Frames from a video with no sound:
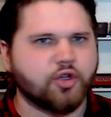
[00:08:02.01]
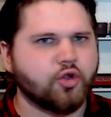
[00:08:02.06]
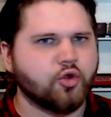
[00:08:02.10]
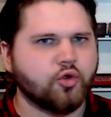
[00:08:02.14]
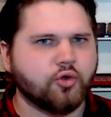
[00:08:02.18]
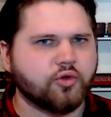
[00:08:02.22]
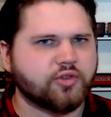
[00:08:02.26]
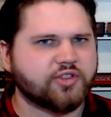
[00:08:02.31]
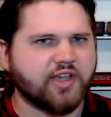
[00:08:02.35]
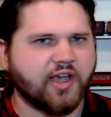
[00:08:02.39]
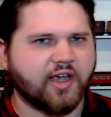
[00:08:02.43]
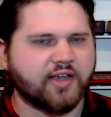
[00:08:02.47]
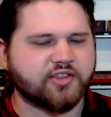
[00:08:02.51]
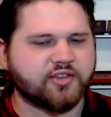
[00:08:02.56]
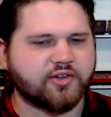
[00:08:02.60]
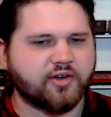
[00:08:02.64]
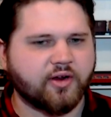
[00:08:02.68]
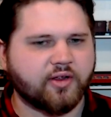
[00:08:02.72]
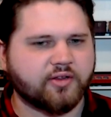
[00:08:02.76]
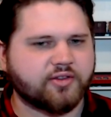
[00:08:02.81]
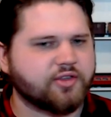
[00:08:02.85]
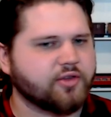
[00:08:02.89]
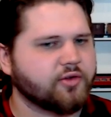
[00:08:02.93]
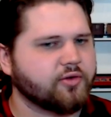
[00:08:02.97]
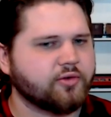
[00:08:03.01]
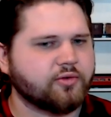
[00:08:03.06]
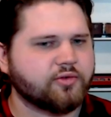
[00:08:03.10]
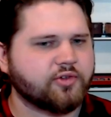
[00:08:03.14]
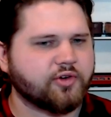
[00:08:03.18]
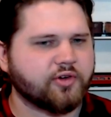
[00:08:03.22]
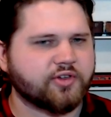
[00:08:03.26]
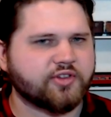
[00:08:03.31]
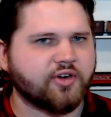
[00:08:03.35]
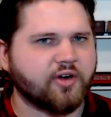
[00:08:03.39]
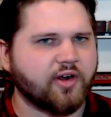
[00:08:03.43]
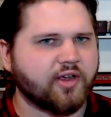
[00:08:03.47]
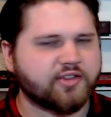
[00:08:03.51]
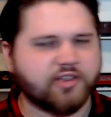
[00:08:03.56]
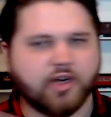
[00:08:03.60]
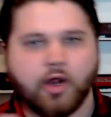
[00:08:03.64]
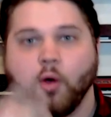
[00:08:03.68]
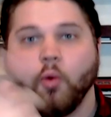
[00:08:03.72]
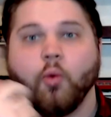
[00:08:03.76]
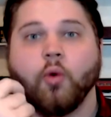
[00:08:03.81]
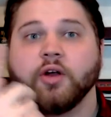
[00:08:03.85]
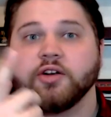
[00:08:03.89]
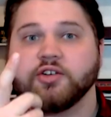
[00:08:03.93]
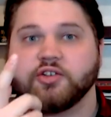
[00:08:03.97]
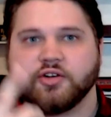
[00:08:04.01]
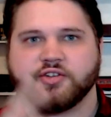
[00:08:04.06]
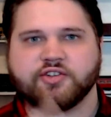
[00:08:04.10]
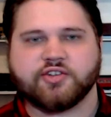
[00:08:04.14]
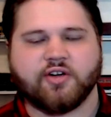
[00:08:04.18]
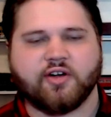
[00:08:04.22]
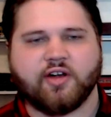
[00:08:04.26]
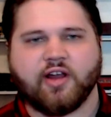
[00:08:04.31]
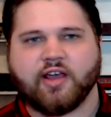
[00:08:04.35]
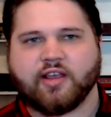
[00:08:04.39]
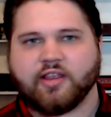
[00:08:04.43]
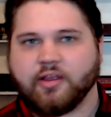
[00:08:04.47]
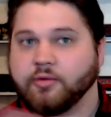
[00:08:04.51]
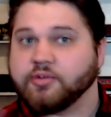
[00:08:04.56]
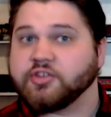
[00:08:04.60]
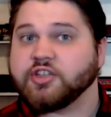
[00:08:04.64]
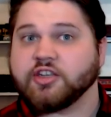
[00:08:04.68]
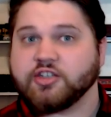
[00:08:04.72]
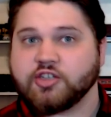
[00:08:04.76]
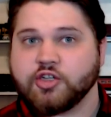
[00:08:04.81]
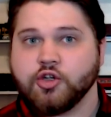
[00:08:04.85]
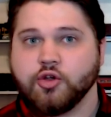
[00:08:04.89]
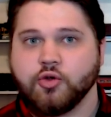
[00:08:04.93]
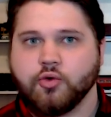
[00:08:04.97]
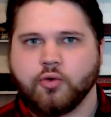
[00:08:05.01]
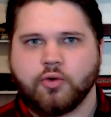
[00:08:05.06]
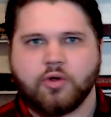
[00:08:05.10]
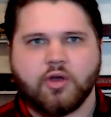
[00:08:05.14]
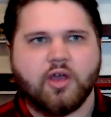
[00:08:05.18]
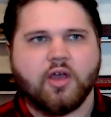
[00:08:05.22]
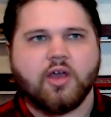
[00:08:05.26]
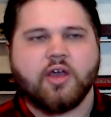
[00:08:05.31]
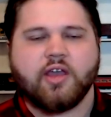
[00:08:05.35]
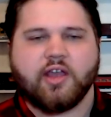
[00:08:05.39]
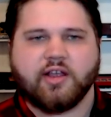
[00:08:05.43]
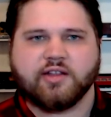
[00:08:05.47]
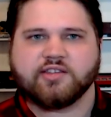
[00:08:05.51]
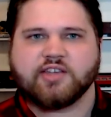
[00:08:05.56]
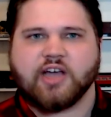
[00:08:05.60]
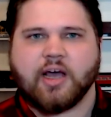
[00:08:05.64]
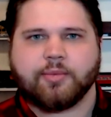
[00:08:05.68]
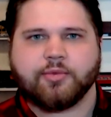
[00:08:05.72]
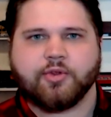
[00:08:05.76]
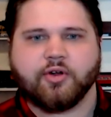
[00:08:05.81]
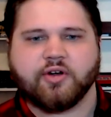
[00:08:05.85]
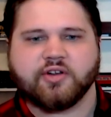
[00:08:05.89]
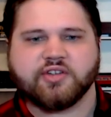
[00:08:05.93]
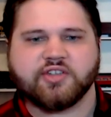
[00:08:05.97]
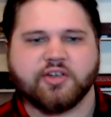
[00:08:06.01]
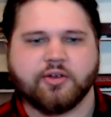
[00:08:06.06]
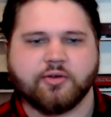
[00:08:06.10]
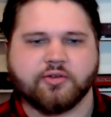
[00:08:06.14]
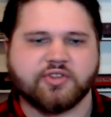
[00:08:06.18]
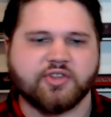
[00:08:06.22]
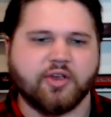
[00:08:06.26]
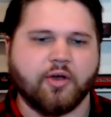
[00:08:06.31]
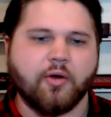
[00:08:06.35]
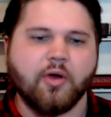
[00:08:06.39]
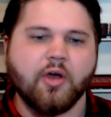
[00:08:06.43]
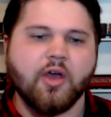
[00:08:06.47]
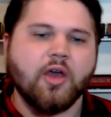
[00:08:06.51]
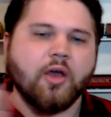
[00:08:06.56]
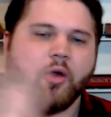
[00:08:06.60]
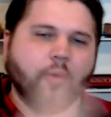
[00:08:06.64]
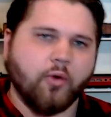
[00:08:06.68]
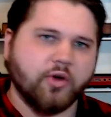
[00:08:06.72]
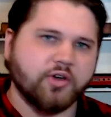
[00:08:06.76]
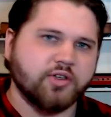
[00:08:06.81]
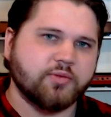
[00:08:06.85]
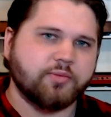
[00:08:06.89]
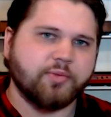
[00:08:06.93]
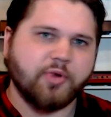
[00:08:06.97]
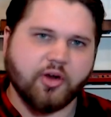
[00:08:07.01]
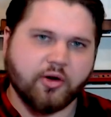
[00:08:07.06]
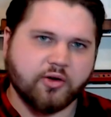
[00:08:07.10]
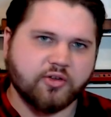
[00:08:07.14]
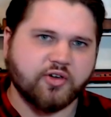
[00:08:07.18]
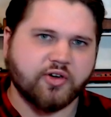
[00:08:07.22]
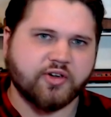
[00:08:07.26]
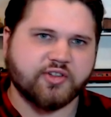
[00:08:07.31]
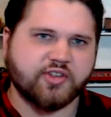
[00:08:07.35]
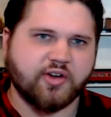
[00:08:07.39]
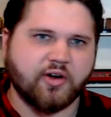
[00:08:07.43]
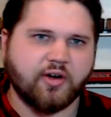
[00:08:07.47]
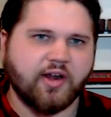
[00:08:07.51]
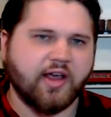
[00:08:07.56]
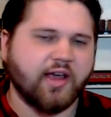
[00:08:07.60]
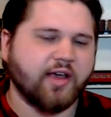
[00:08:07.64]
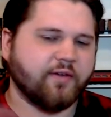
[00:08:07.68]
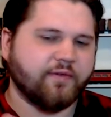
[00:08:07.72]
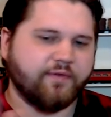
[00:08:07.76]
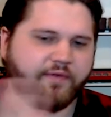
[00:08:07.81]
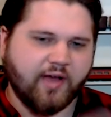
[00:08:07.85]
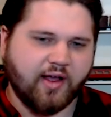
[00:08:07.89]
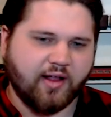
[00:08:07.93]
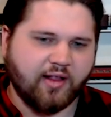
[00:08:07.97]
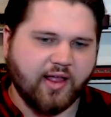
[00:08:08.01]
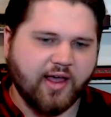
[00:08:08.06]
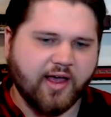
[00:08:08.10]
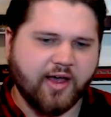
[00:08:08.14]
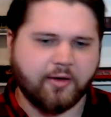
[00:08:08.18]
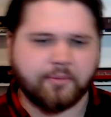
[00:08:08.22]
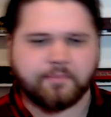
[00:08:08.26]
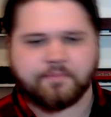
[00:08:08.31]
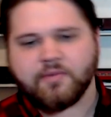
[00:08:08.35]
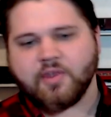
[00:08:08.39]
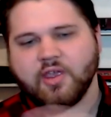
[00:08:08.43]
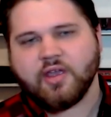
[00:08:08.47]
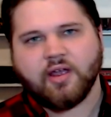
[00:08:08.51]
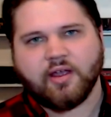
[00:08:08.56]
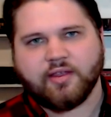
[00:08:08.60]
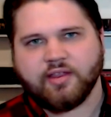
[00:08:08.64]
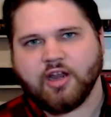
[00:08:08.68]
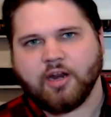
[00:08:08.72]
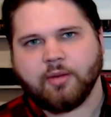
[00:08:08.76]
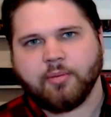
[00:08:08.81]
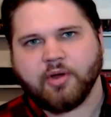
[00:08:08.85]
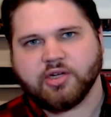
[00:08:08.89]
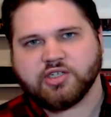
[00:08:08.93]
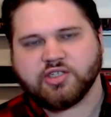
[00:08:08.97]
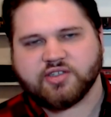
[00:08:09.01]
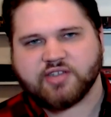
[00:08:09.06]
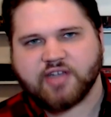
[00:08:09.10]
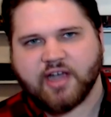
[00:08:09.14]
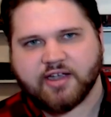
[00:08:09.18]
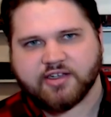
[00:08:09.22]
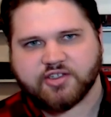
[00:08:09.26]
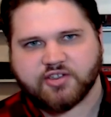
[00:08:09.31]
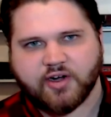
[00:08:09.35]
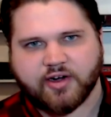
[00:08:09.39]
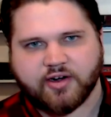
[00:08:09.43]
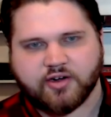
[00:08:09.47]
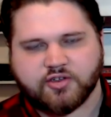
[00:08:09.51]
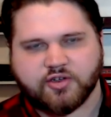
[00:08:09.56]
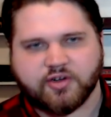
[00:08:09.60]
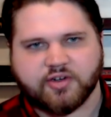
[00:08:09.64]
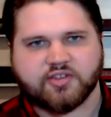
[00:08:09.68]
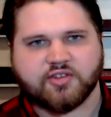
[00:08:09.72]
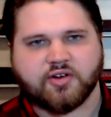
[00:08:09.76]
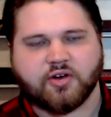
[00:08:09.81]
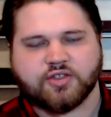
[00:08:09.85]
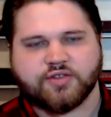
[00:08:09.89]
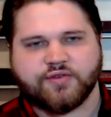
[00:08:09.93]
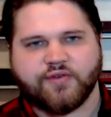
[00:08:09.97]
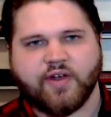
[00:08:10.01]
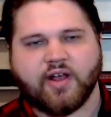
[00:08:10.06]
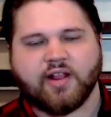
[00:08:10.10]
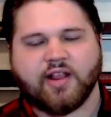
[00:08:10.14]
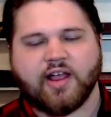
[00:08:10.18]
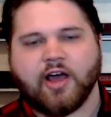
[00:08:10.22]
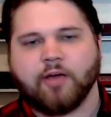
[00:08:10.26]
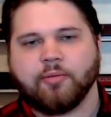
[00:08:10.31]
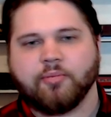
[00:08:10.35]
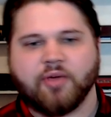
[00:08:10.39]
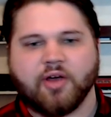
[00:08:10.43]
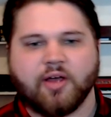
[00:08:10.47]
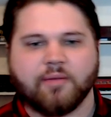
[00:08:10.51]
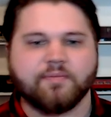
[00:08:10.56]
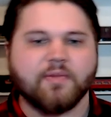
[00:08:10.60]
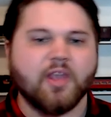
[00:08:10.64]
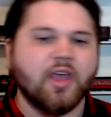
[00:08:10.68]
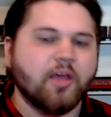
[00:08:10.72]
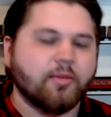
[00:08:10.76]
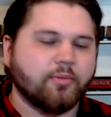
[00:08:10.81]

2 Sky uh, two Trickstar decks? No, 1 Trickstar deck. It was 2 in top 32. So one pure Trickstar deck fell out and then a bunch of Sky Striker Trickstars fell out, but